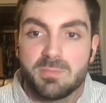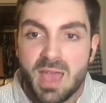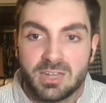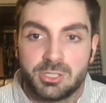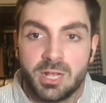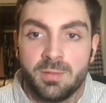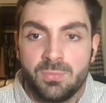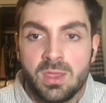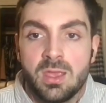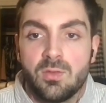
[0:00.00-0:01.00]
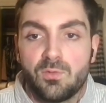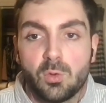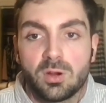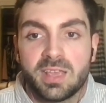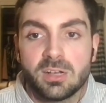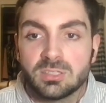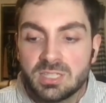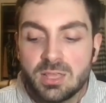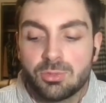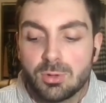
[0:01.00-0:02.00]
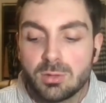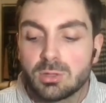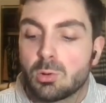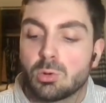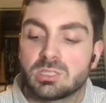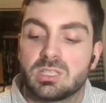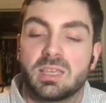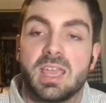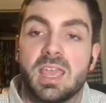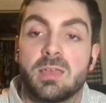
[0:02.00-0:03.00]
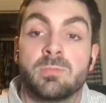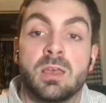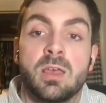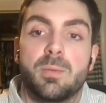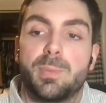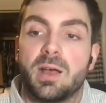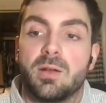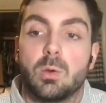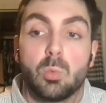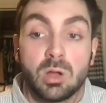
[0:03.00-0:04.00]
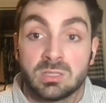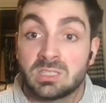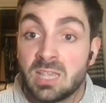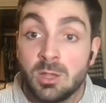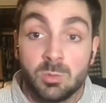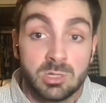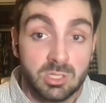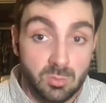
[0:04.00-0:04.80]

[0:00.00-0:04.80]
matchup for Kelce throughout the course of the game, but once it was